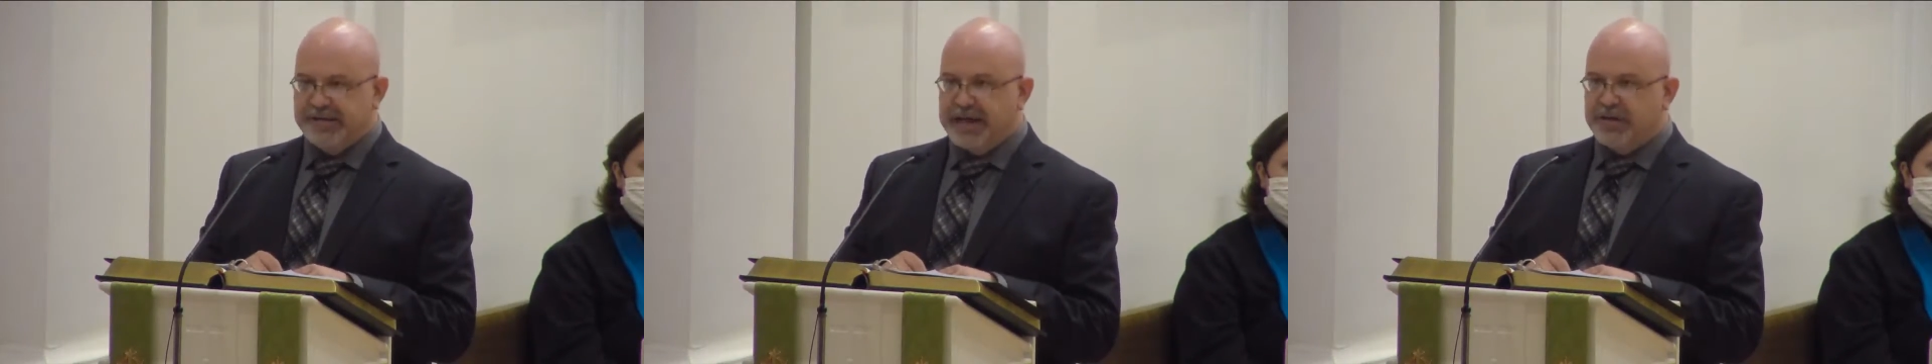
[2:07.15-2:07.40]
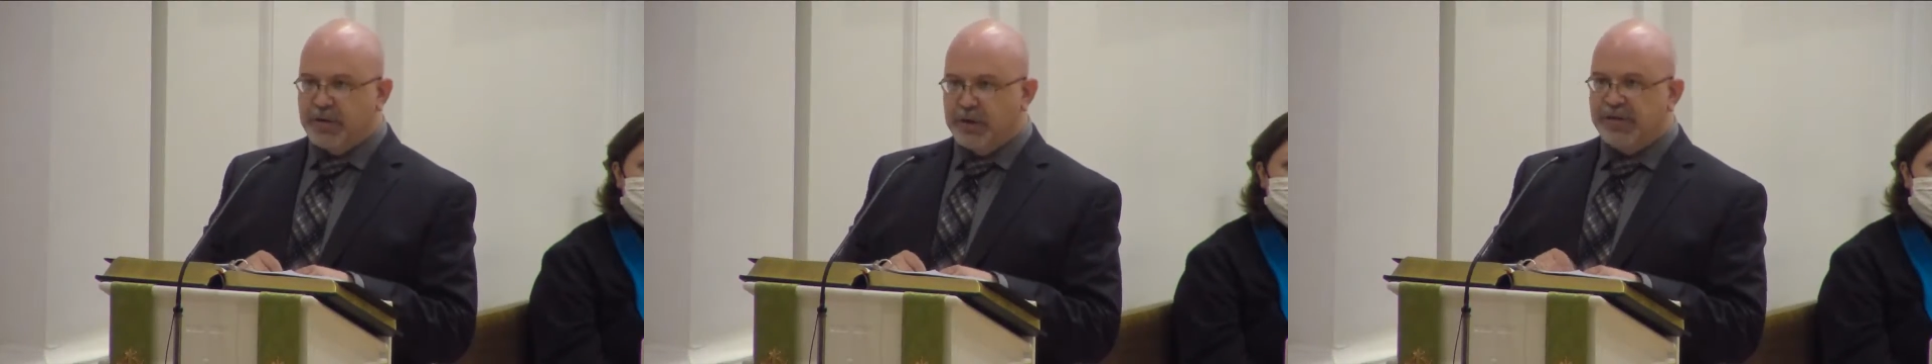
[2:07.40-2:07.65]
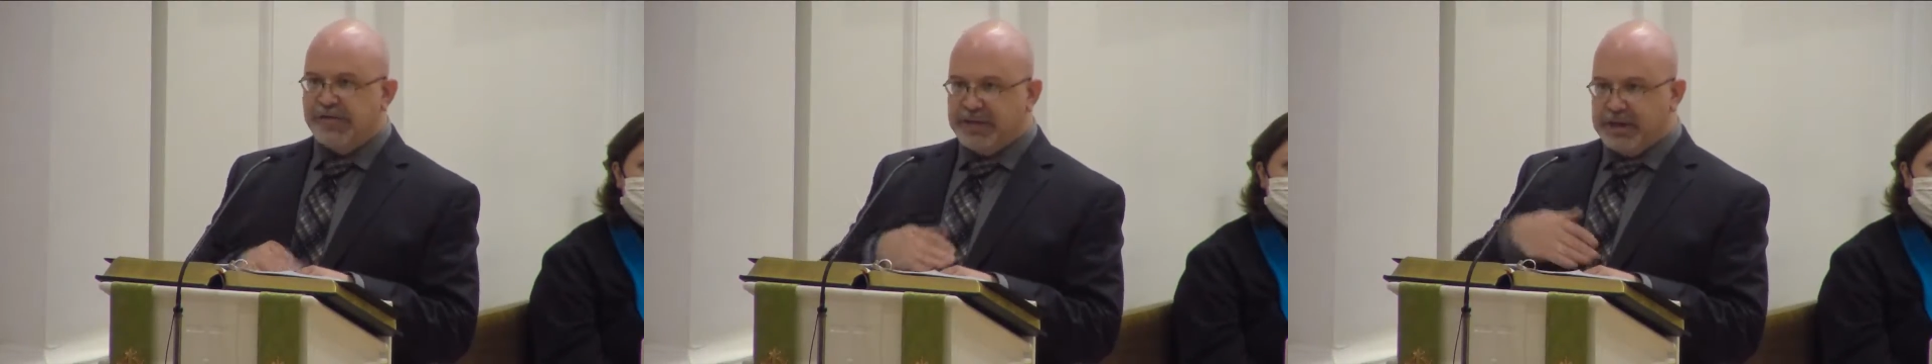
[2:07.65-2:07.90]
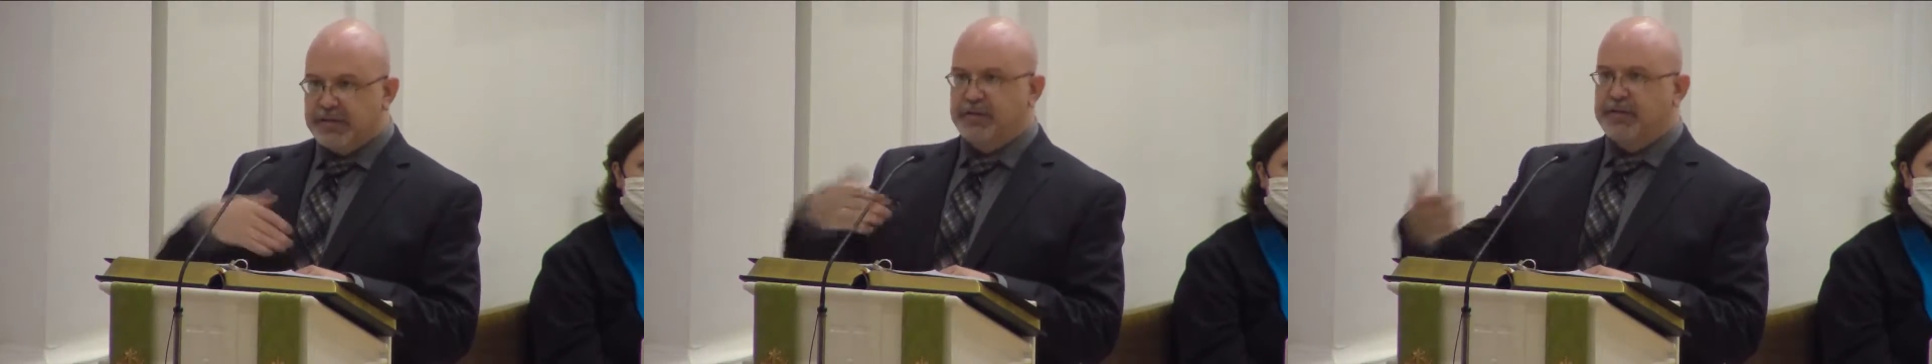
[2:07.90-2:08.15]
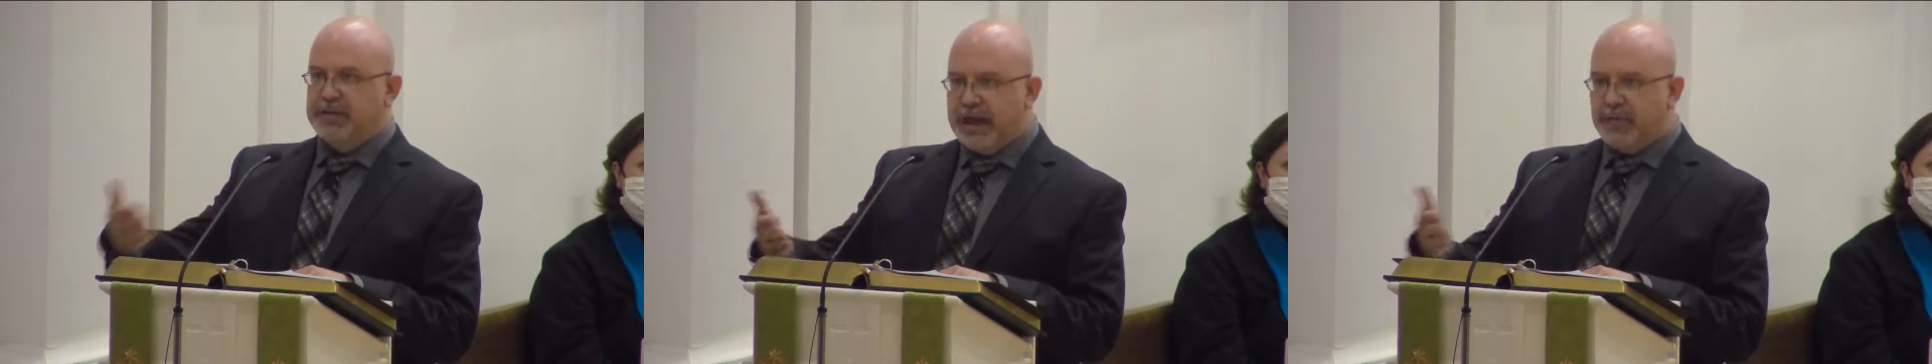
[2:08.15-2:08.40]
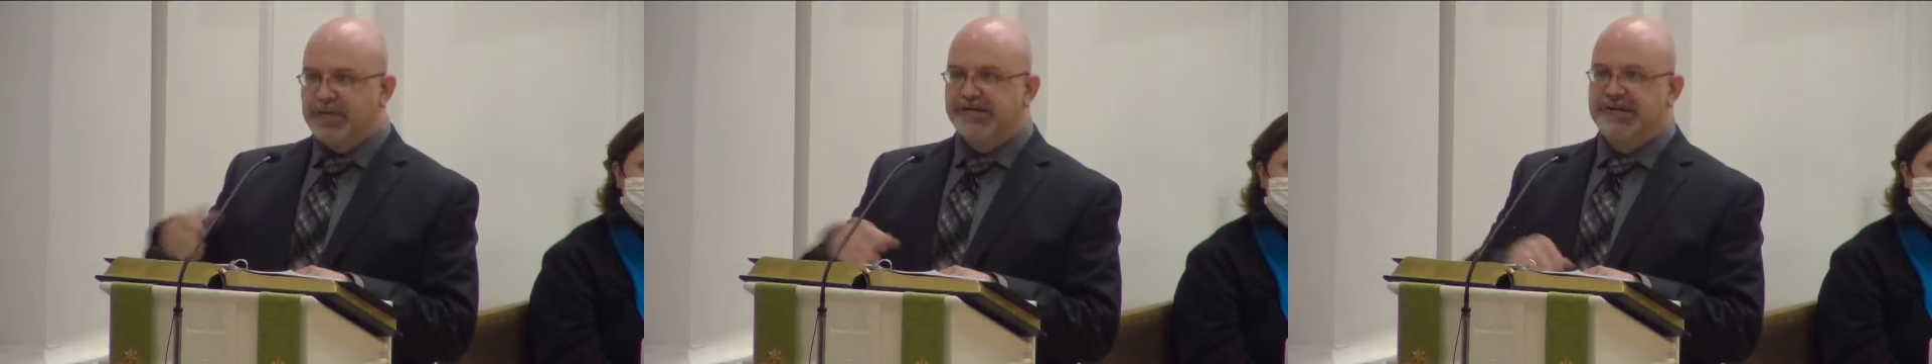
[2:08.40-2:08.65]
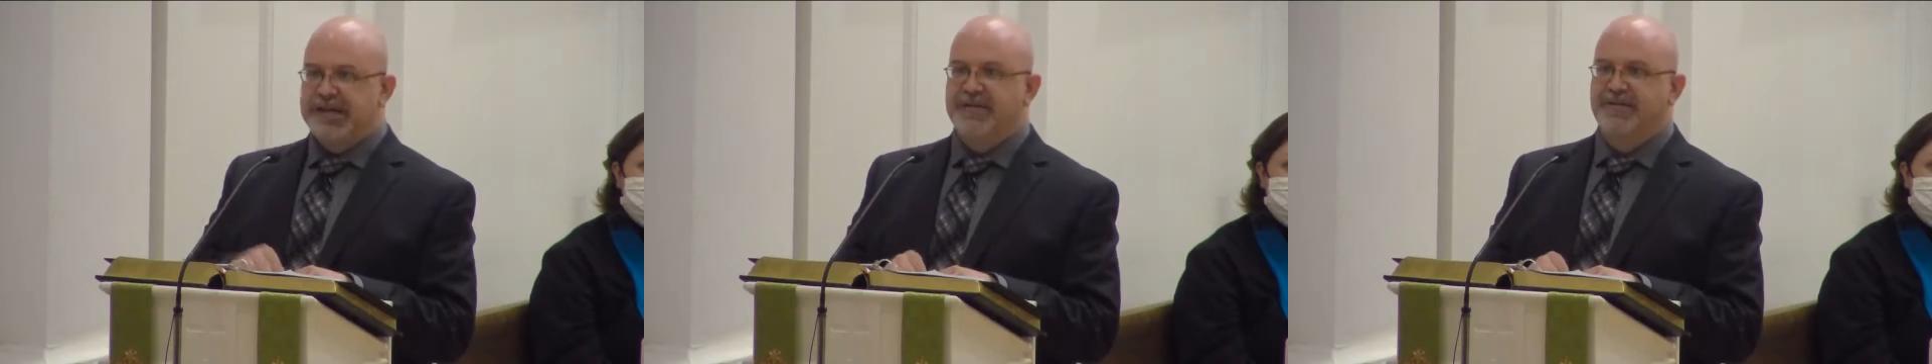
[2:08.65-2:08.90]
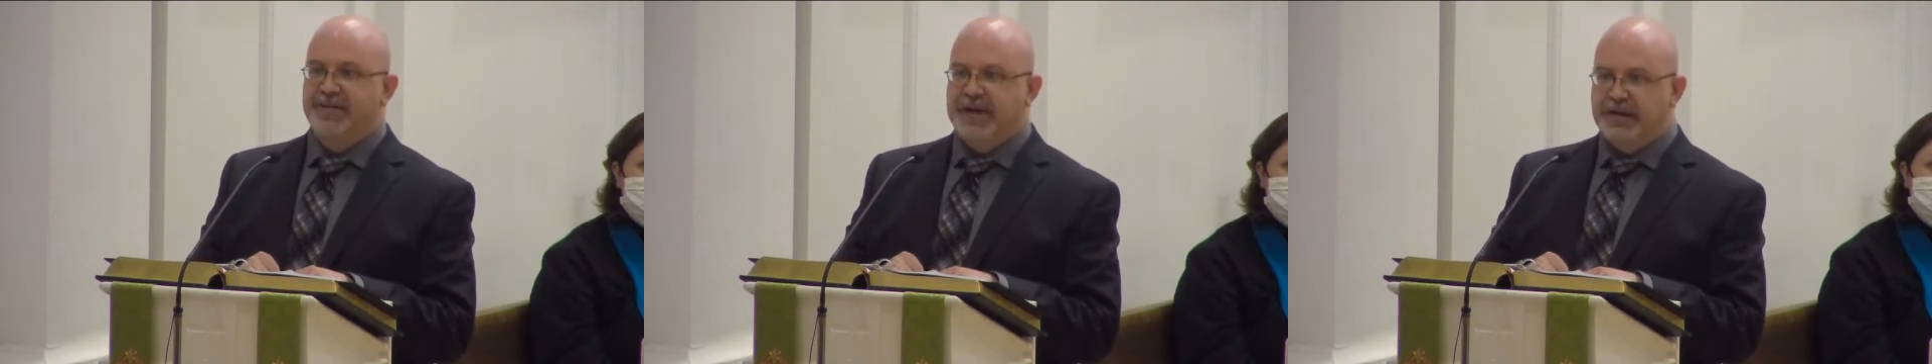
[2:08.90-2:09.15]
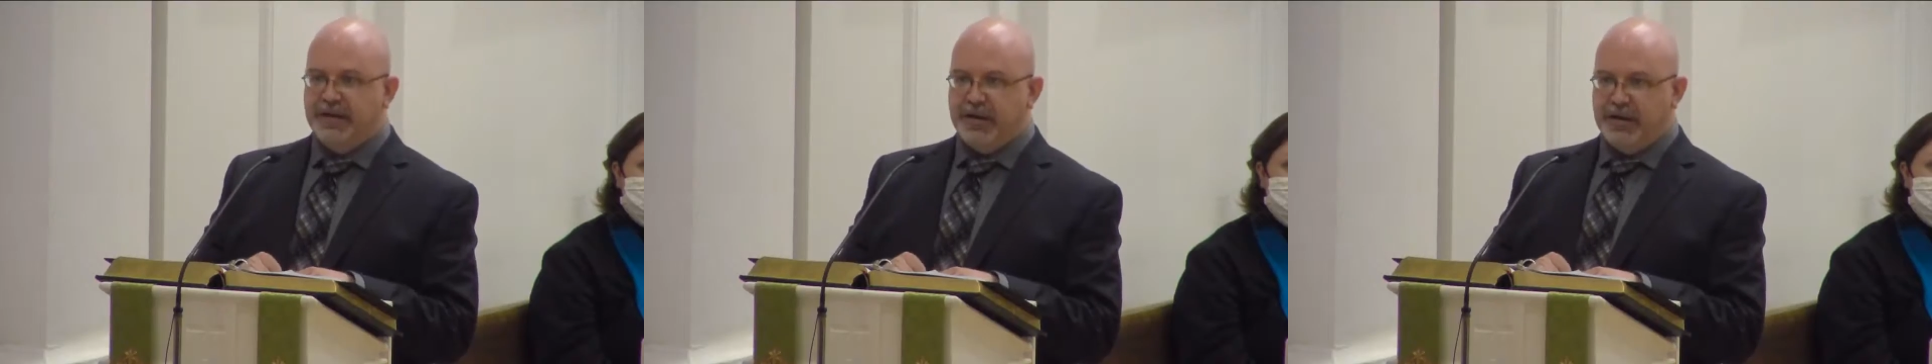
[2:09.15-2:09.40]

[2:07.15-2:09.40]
that those that they receive that